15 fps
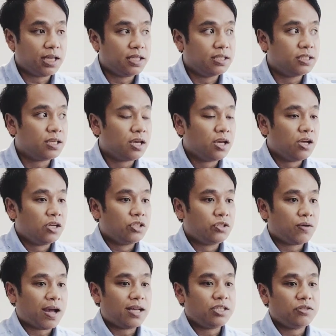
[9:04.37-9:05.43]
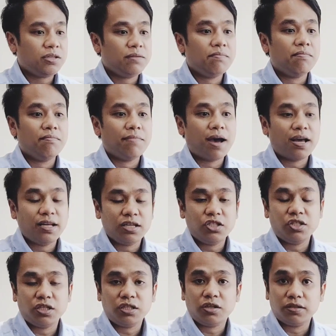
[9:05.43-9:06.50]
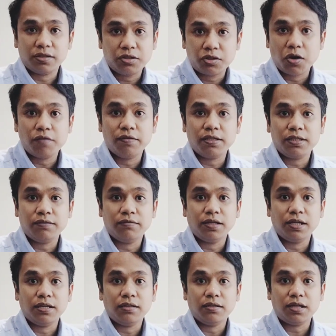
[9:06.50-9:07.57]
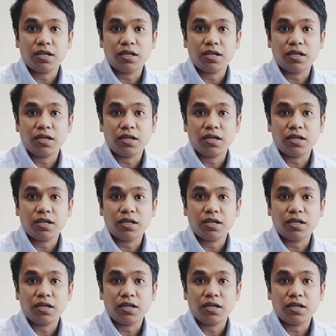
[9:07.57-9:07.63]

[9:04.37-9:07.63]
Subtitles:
is to actually manage it conservatively.